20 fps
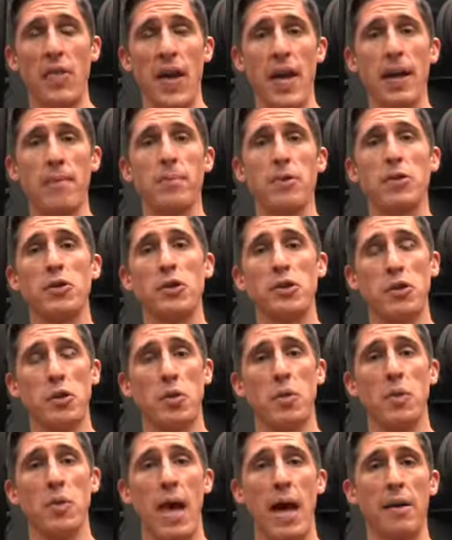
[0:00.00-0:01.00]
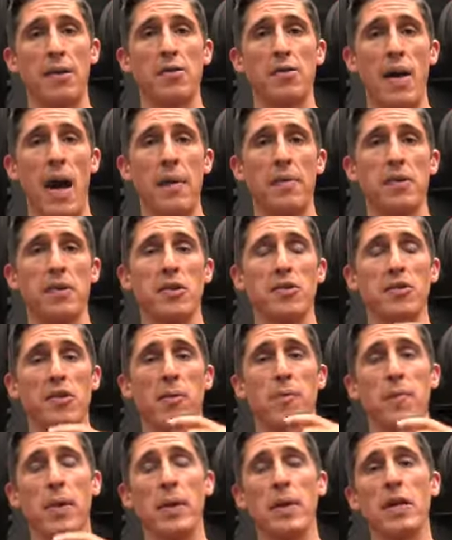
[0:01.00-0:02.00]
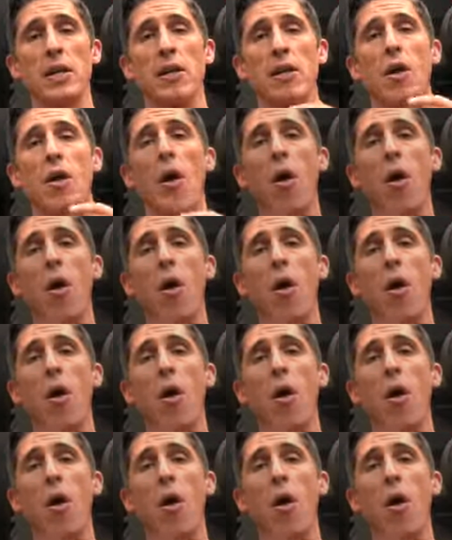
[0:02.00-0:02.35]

thing, but you do it without straps so that you're building your